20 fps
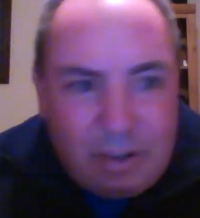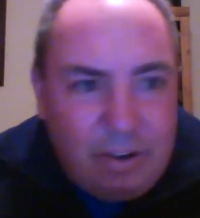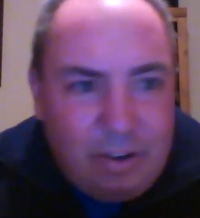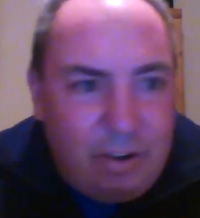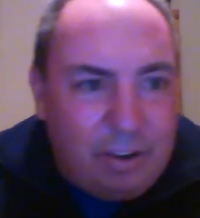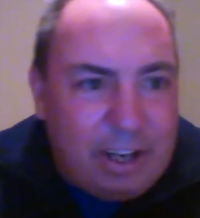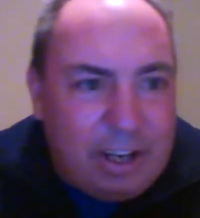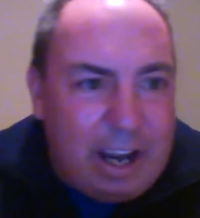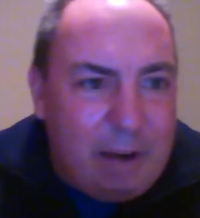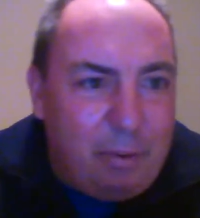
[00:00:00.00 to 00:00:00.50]

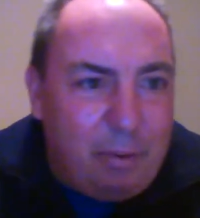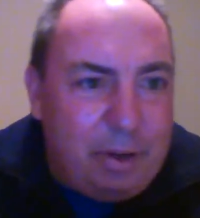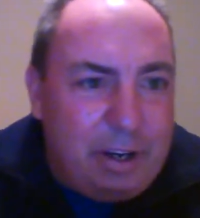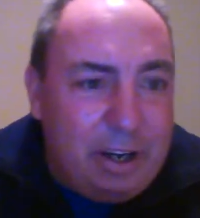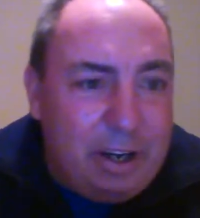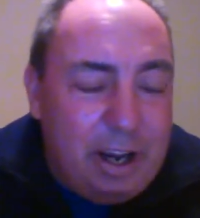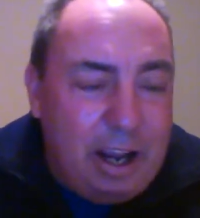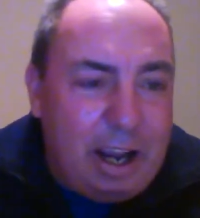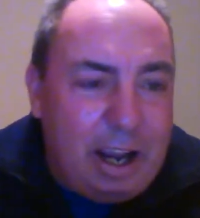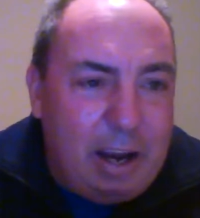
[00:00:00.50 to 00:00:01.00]
Okay,
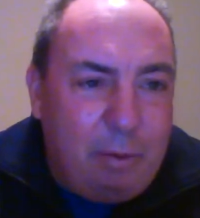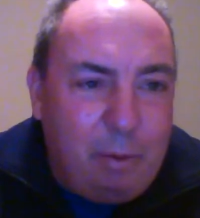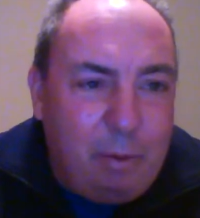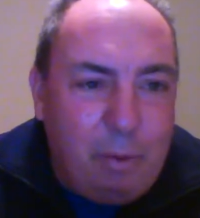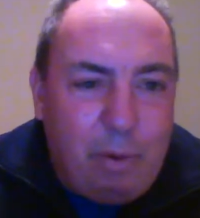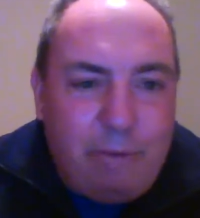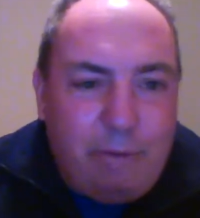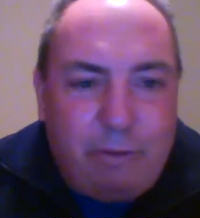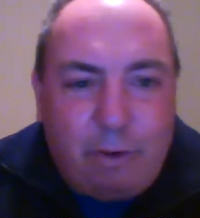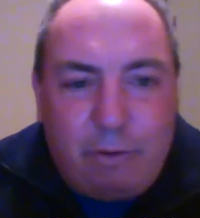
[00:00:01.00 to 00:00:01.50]
we
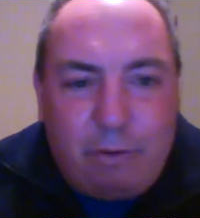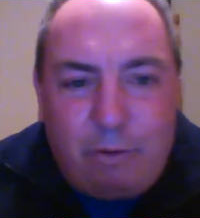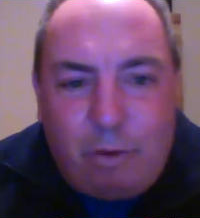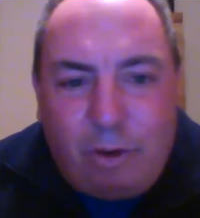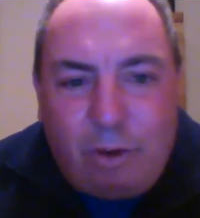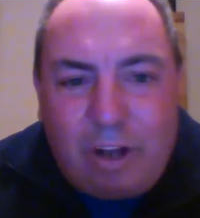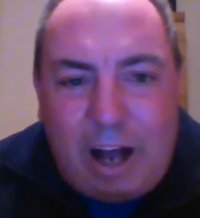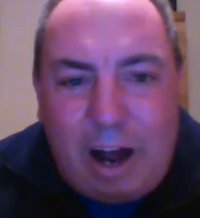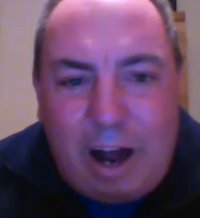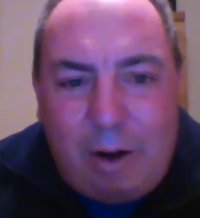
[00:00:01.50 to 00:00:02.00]
went for a
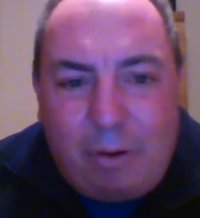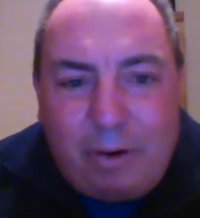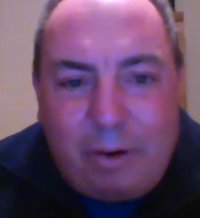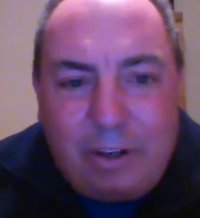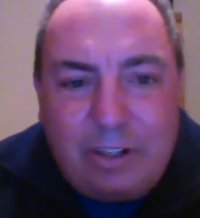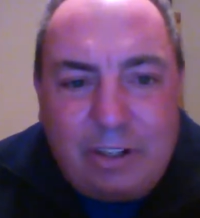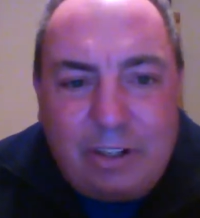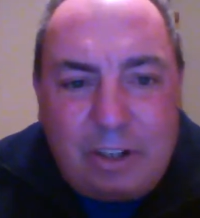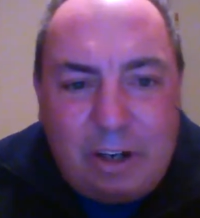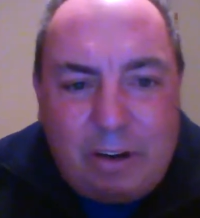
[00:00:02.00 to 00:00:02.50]
full
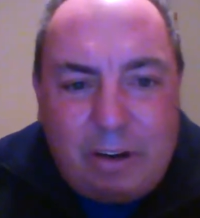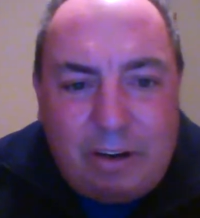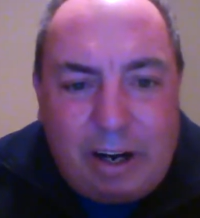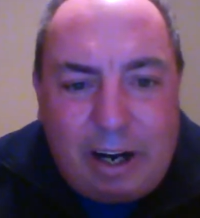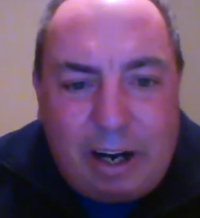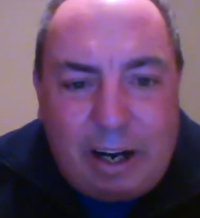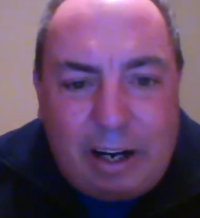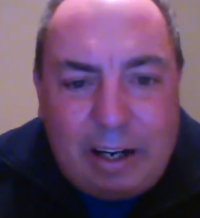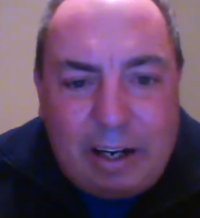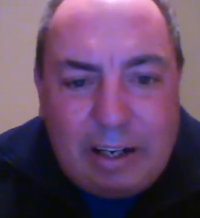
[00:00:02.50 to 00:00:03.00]
hour,
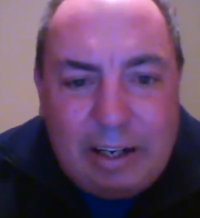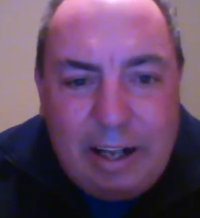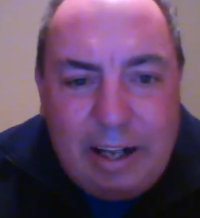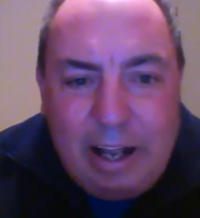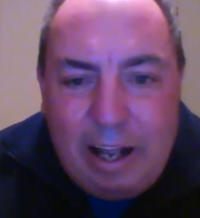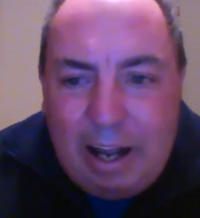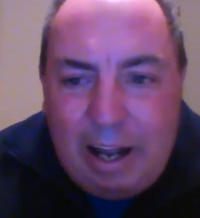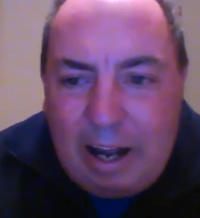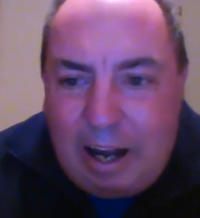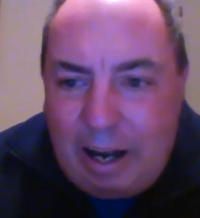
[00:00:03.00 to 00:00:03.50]
so
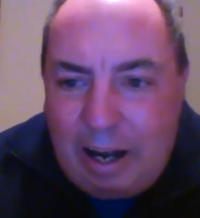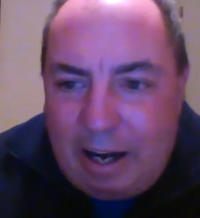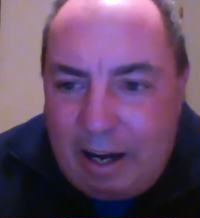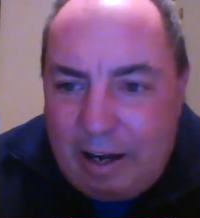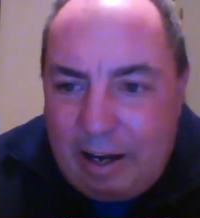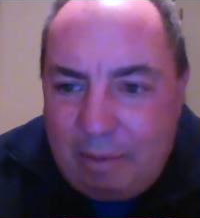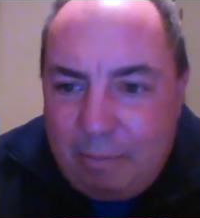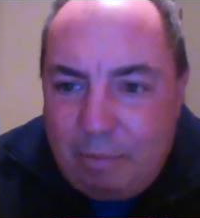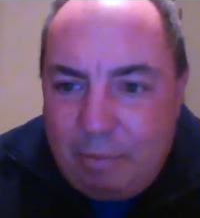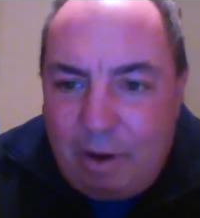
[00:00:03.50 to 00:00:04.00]

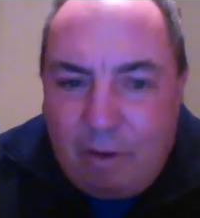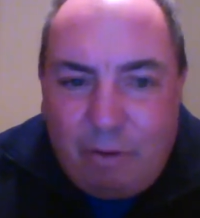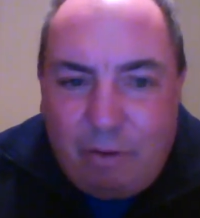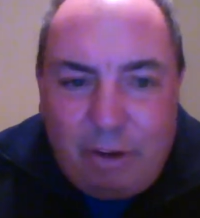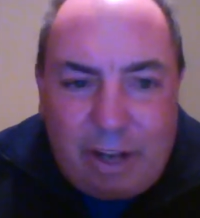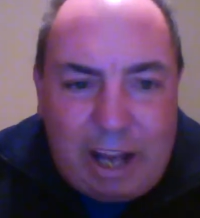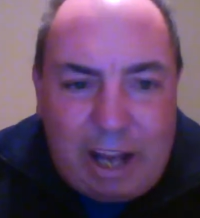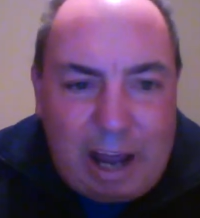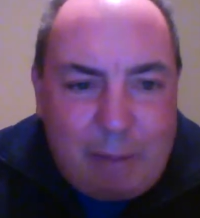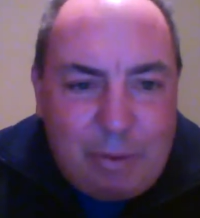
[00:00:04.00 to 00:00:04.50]
I'm
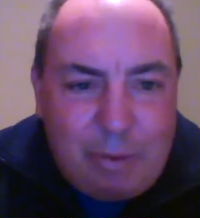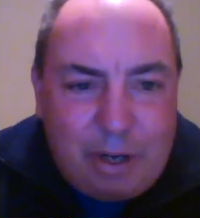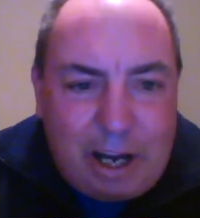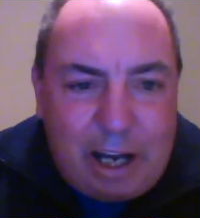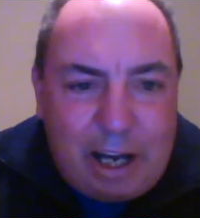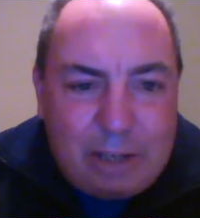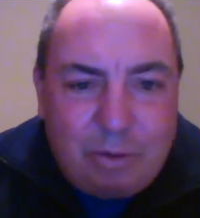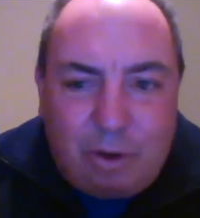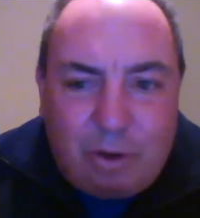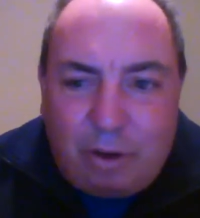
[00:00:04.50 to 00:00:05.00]
really happy you
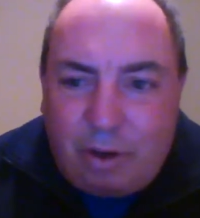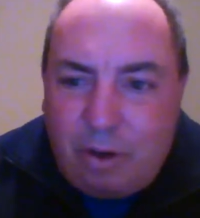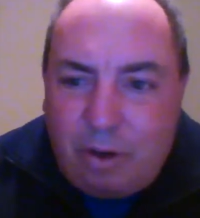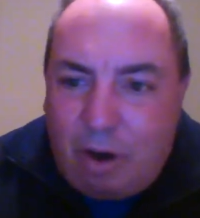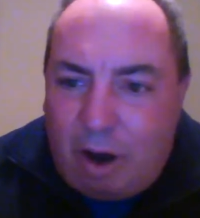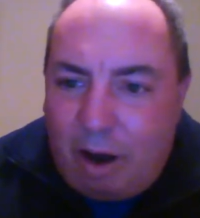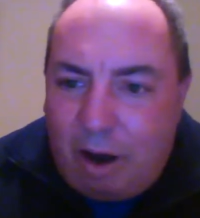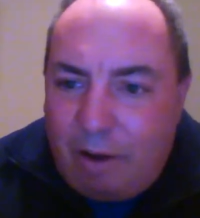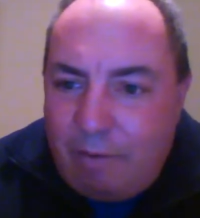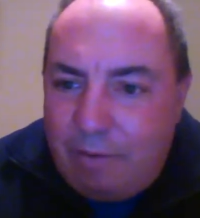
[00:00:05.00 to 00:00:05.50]
guys were on the
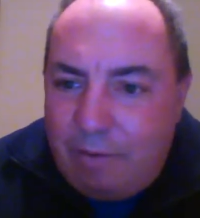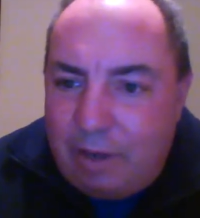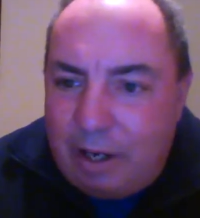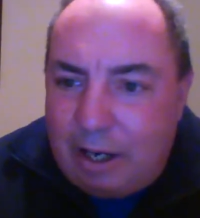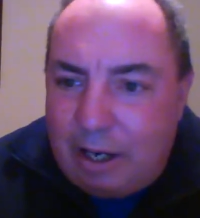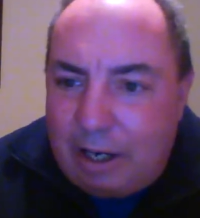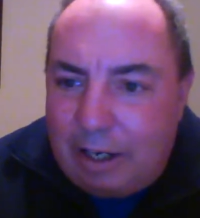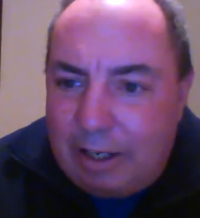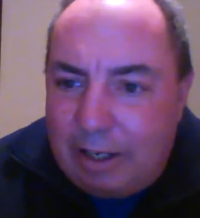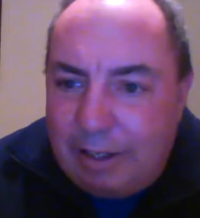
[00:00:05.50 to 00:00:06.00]
call.
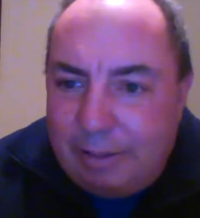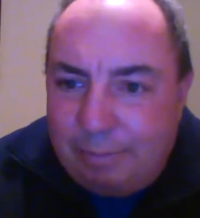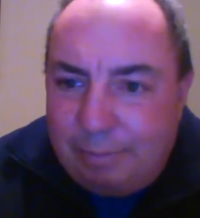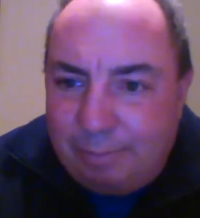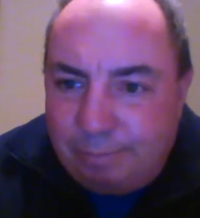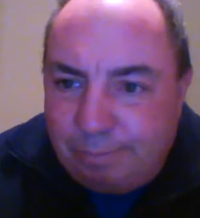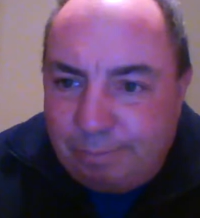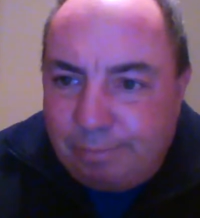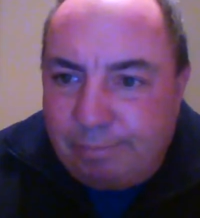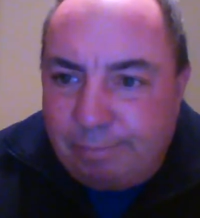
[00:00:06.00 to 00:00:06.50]

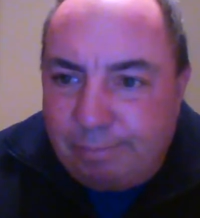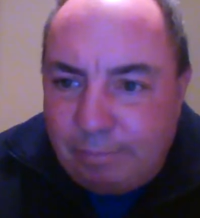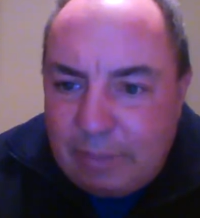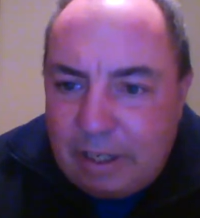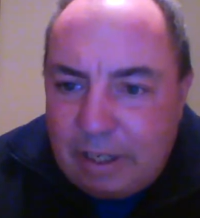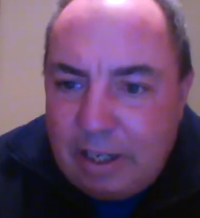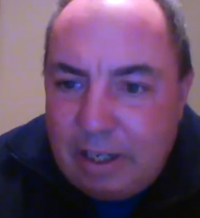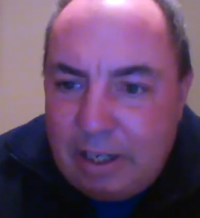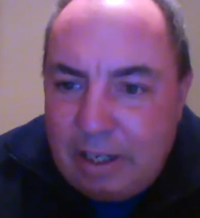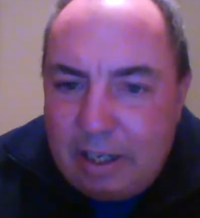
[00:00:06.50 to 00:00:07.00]

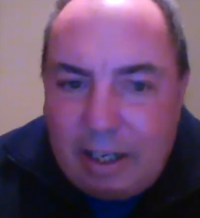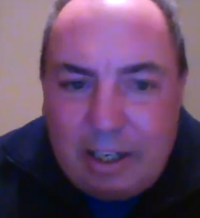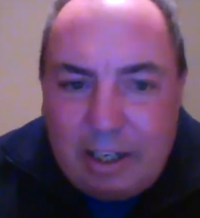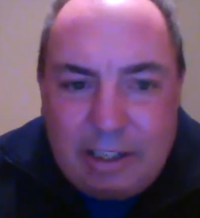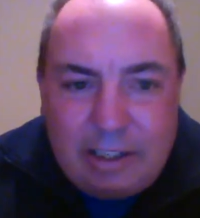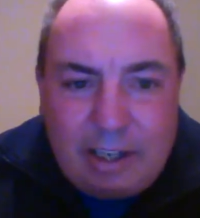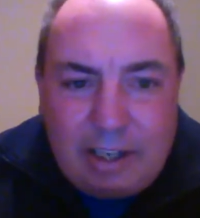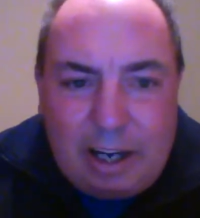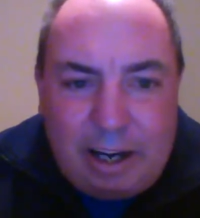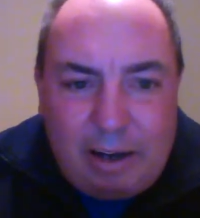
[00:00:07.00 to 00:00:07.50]

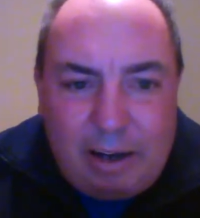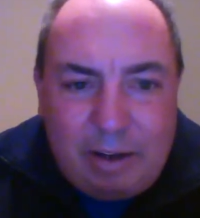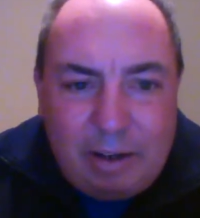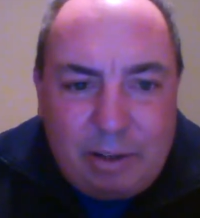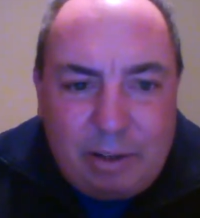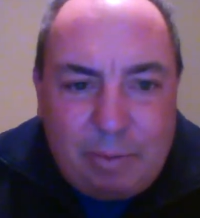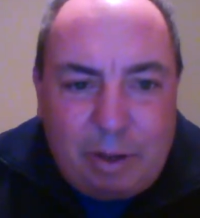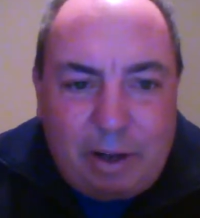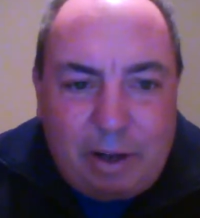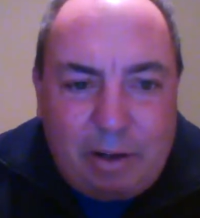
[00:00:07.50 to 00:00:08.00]
It
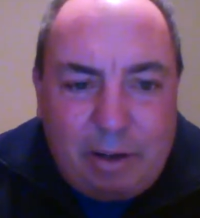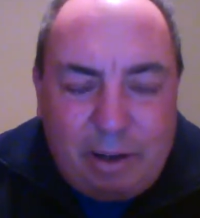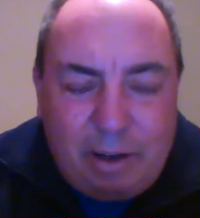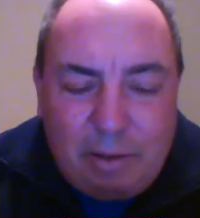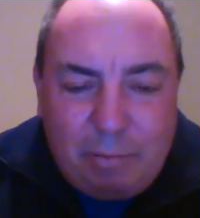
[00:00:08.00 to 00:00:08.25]
was a